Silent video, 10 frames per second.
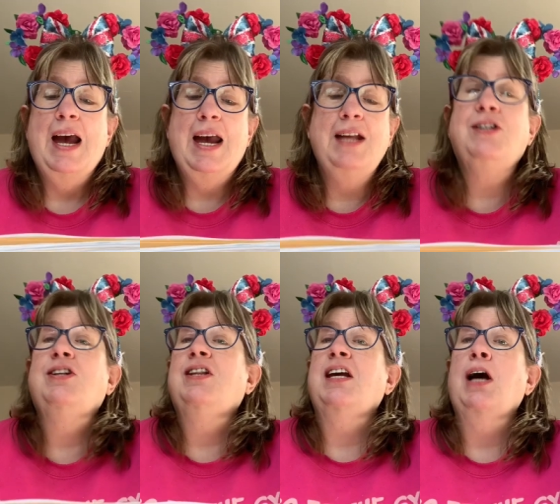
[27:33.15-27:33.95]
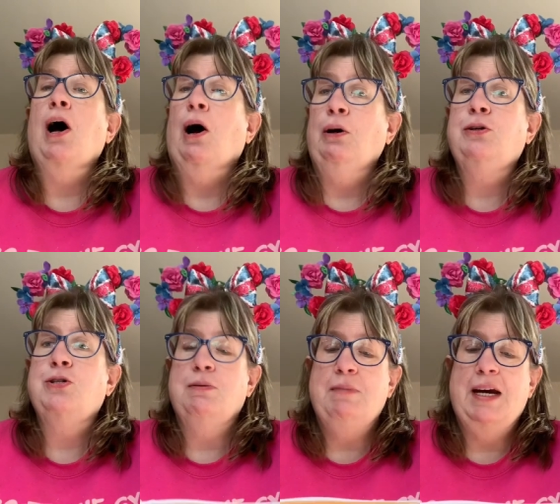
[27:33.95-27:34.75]
It's the
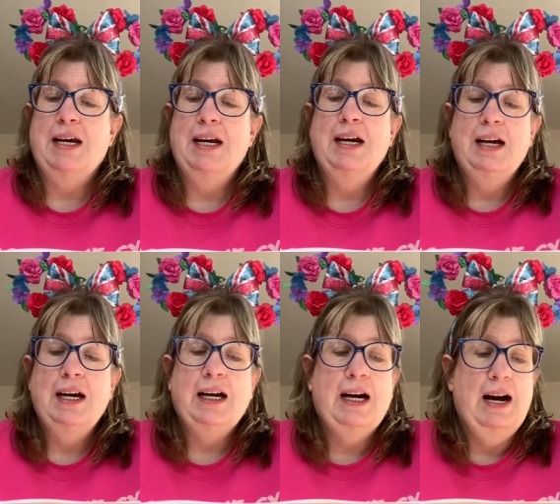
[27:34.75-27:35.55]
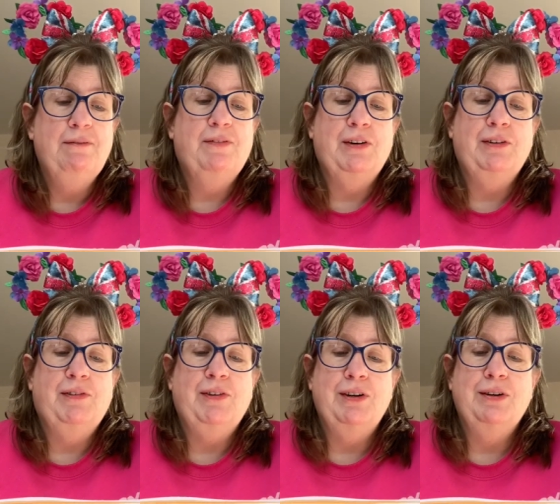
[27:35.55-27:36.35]
ultimate comfort
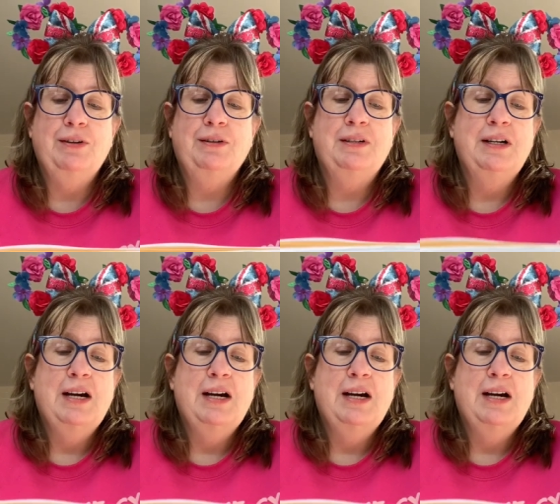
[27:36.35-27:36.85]
food